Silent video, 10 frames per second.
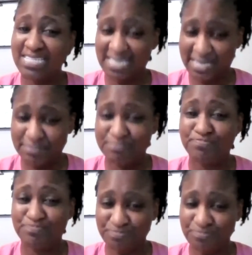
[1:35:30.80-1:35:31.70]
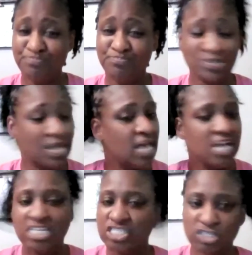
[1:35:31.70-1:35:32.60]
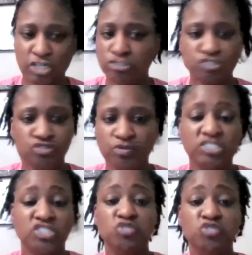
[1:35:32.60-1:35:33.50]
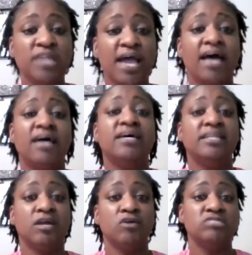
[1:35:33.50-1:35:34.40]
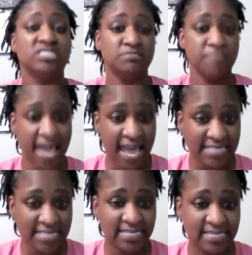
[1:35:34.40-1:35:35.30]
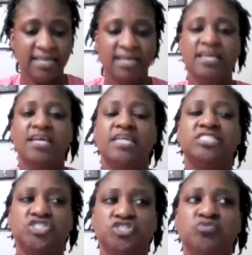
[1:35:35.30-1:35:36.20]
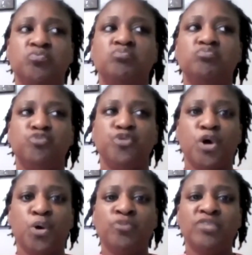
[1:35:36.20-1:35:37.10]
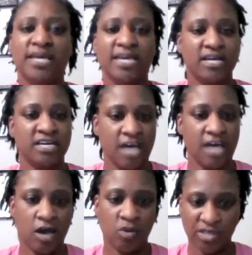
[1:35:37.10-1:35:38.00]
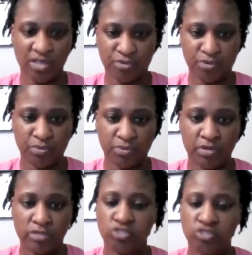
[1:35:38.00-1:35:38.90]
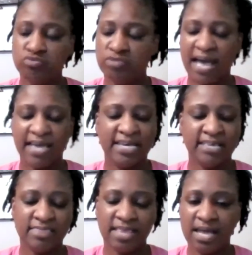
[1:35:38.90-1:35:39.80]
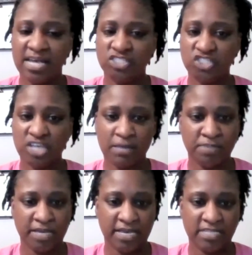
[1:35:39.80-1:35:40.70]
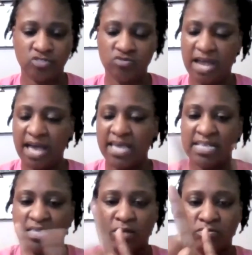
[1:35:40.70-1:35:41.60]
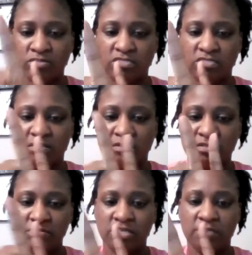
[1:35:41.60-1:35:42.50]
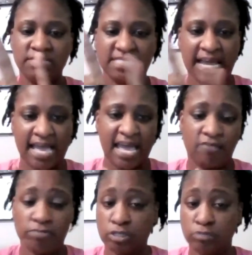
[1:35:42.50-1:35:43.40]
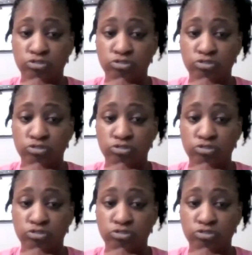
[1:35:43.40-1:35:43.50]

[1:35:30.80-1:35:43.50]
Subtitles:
Because I did it. So don't you do it. Do not unload this mat until you know that it cut all the way through. Do not hit that eject button. Do not hit those double-sided arrow.